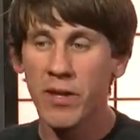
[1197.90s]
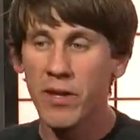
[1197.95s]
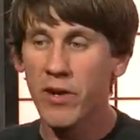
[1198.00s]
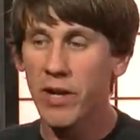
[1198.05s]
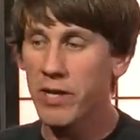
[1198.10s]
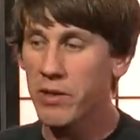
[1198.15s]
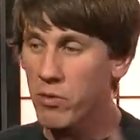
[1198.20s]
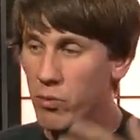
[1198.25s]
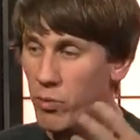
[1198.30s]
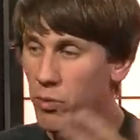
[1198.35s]

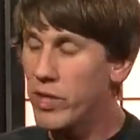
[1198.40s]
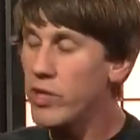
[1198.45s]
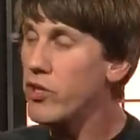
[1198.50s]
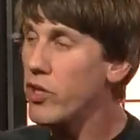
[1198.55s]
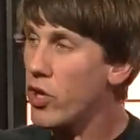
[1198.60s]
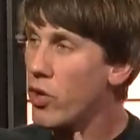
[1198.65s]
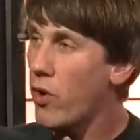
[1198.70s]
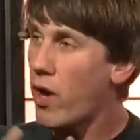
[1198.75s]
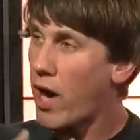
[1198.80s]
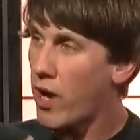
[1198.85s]
Like, we
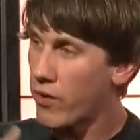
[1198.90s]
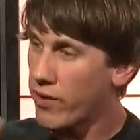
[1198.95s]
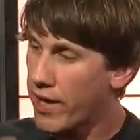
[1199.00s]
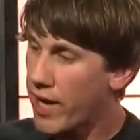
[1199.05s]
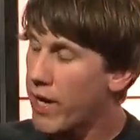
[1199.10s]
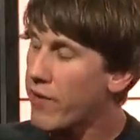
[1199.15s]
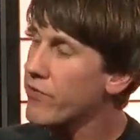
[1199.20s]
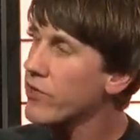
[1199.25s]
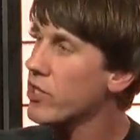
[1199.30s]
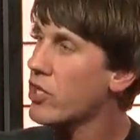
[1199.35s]
know how to
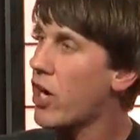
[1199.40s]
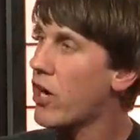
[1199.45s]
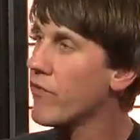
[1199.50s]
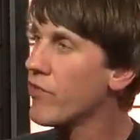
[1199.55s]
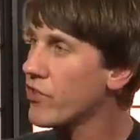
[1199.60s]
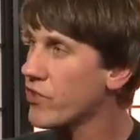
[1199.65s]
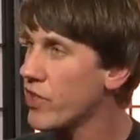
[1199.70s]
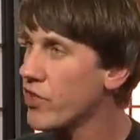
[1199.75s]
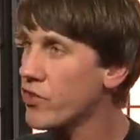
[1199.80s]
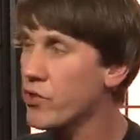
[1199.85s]
have the
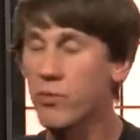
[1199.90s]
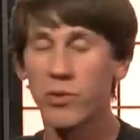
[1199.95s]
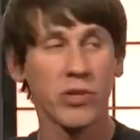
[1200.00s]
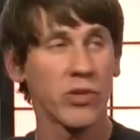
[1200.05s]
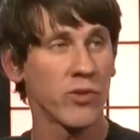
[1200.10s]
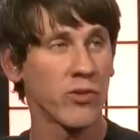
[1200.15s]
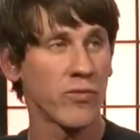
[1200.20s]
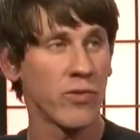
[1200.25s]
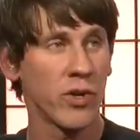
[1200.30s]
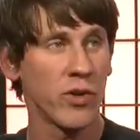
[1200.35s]
conversation with
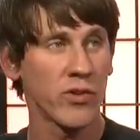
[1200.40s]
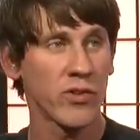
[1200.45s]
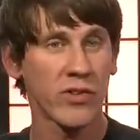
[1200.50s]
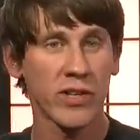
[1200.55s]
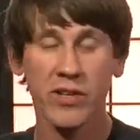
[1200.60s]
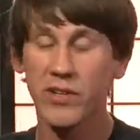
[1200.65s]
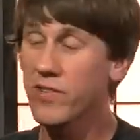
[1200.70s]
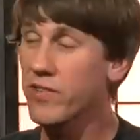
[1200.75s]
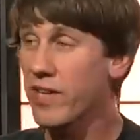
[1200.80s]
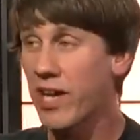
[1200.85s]
those folks.
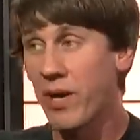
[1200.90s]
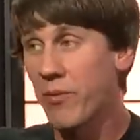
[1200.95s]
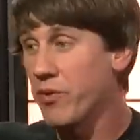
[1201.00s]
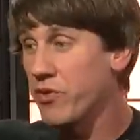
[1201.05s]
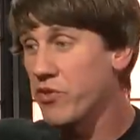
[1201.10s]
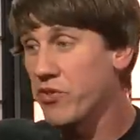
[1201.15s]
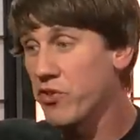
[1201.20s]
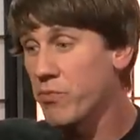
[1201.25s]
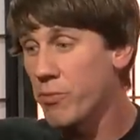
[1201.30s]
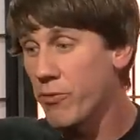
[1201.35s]
Like, listen, I
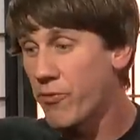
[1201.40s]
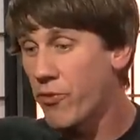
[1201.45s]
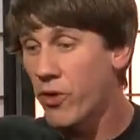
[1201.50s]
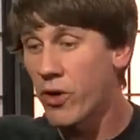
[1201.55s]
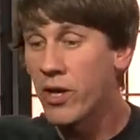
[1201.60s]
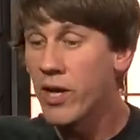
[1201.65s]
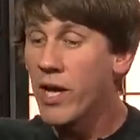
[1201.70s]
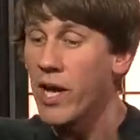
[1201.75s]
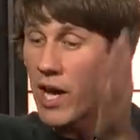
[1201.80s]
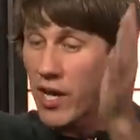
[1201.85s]
went through this
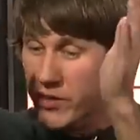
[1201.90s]
before.